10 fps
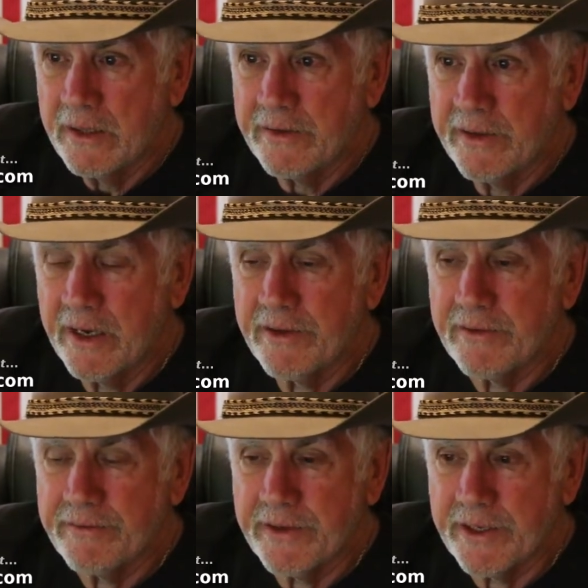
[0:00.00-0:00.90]
The
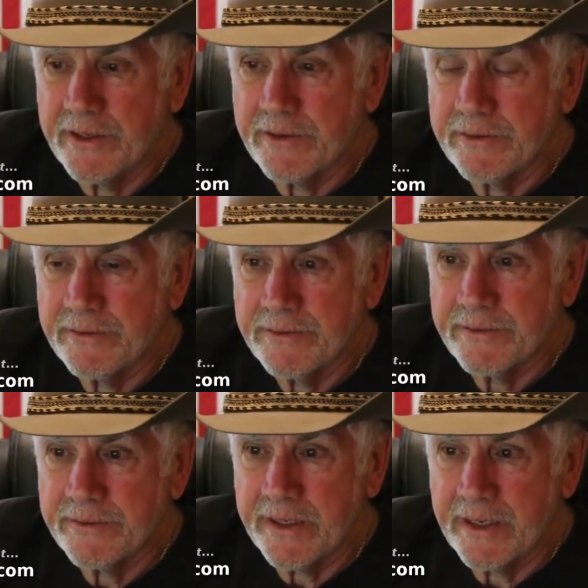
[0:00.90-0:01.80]
other video
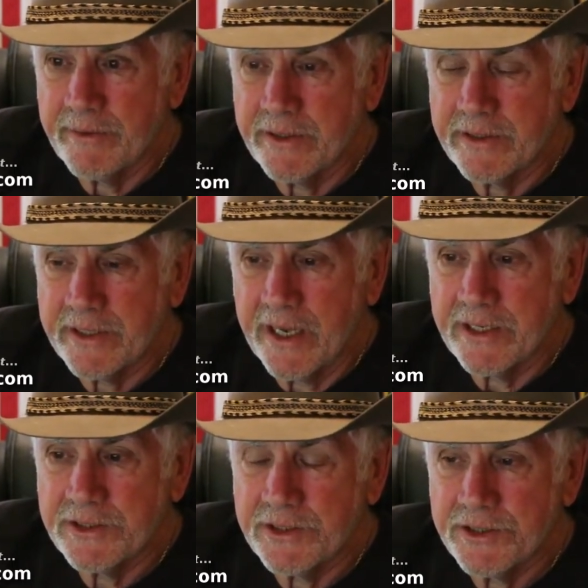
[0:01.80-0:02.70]
that I'm going to
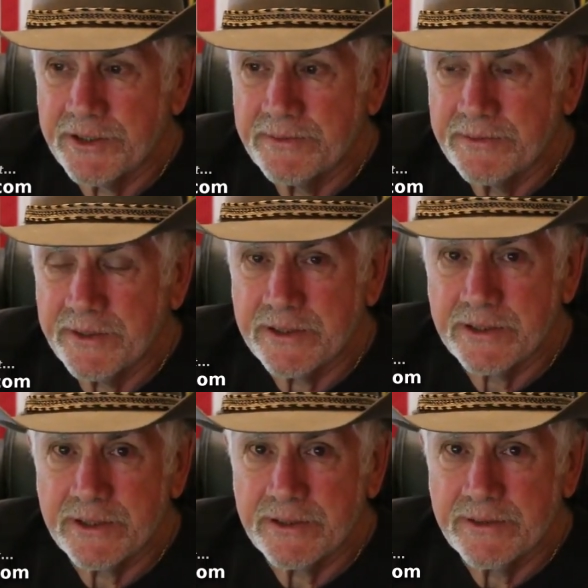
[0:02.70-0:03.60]
attach
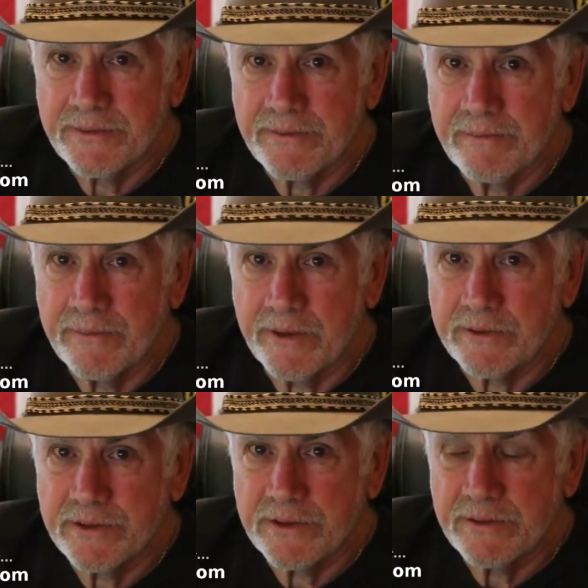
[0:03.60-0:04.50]
is
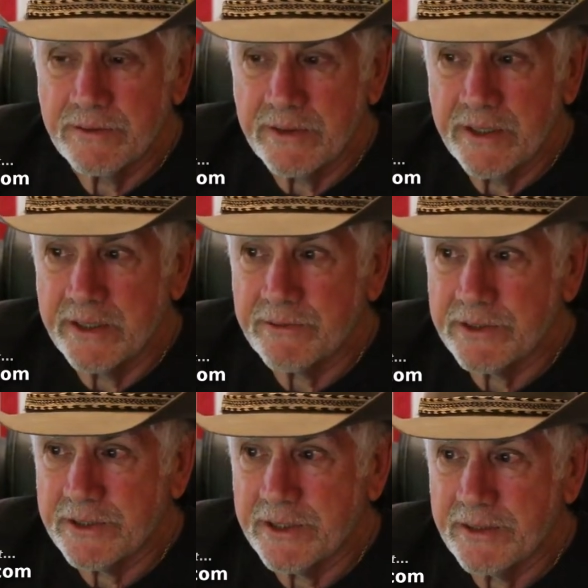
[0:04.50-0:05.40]
most
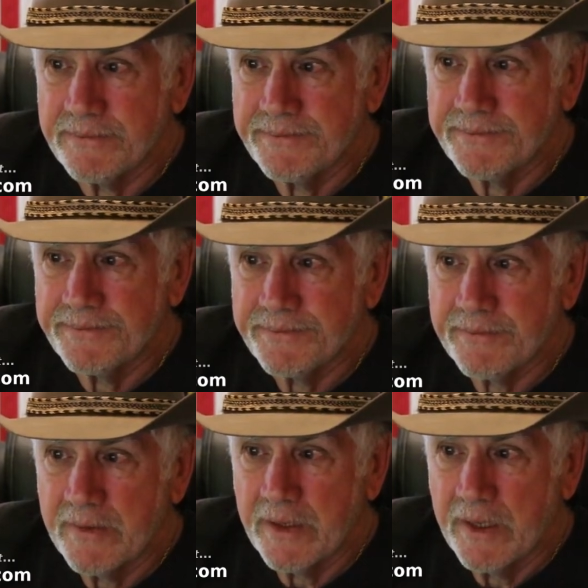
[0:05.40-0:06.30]
interesting.
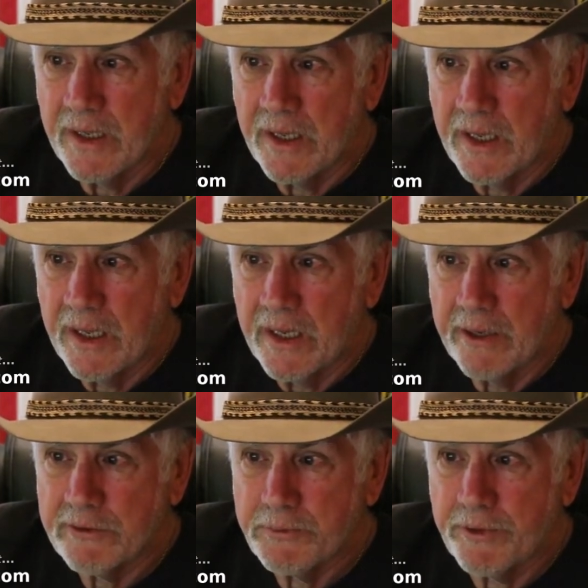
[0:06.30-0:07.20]
It
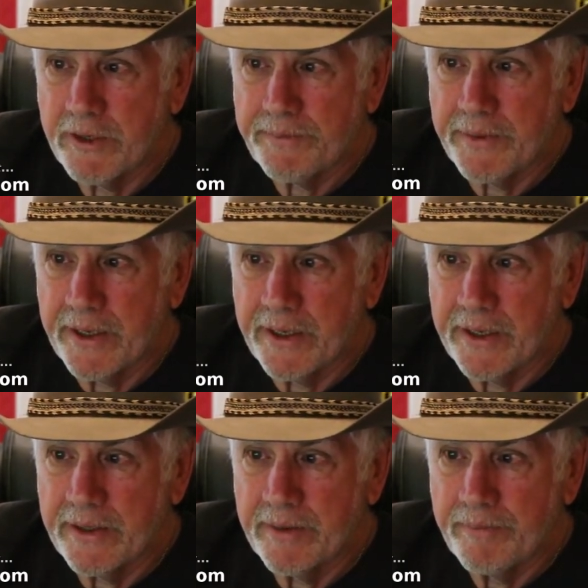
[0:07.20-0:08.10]
was put up
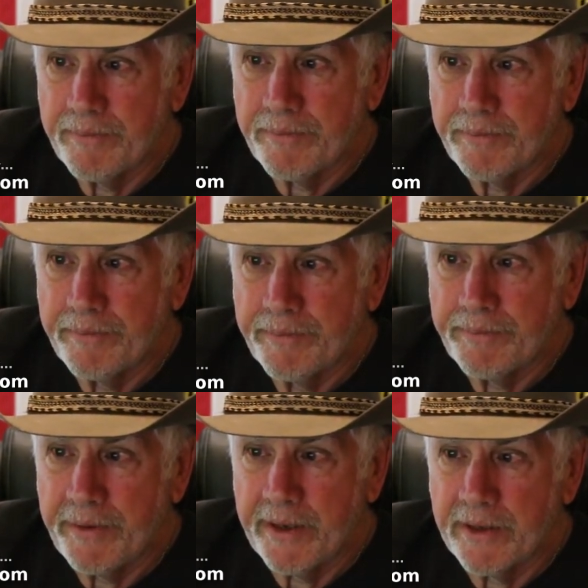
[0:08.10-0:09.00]
by
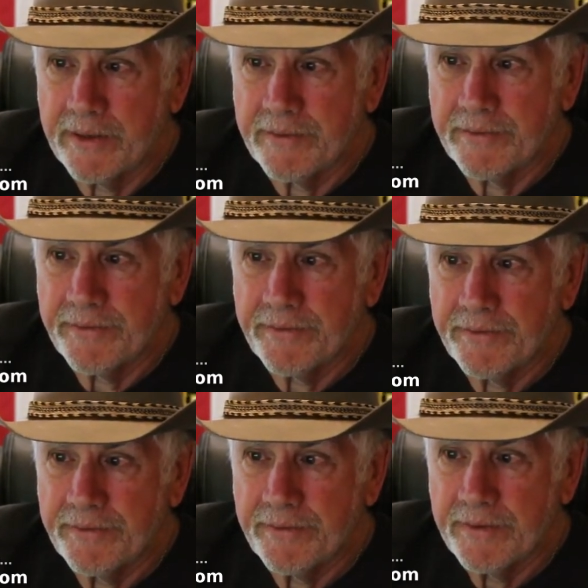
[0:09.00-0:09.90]
Pale
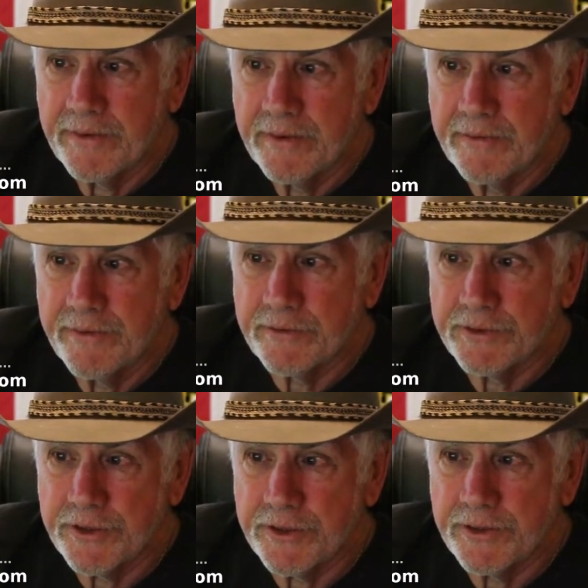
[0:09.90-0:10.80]
of
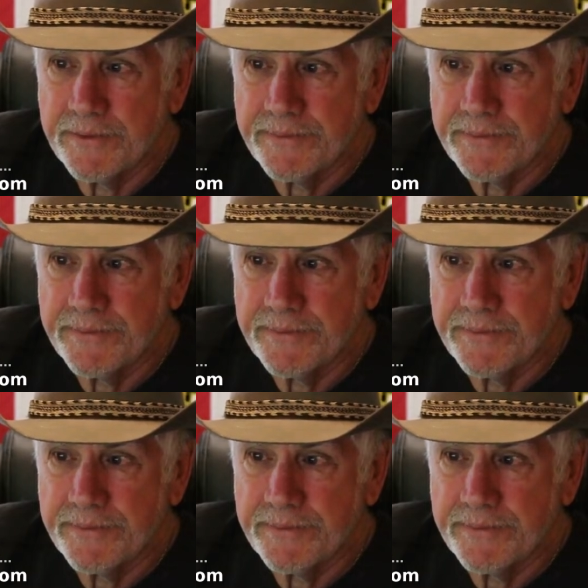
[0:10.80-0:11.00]
Future,